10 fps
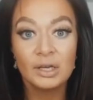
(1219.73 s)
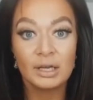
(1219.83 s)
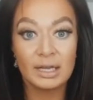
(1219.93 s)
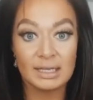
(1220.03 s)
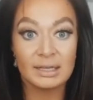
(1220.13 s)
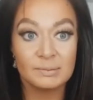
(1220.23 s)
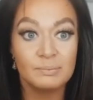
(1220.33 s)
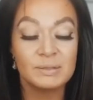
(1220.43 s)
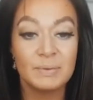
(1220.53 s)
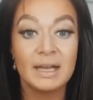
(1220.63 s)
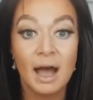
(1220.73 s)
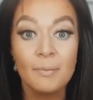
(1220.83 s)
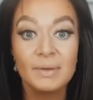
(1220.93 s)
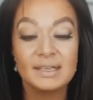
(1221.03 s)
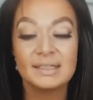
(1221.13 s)
it's
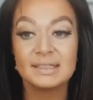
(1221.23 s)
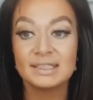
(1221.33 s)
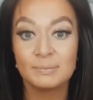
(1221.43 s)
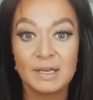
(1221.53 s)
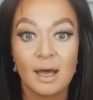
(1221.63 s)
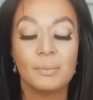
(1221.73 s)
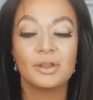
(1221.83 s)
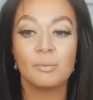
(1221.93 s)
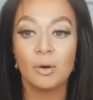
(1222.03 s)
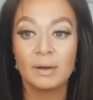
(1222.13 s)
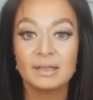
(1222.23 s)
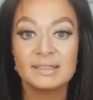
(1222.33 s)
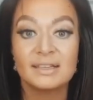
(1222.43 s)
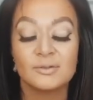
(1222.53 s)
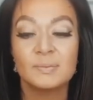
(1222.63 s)
become easy to speak up in the moment and
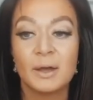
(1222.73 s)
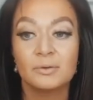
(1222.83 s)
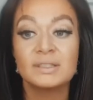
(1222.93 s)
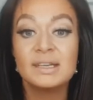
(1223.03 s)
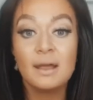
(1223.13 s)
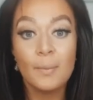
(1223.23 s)
set those boundaries.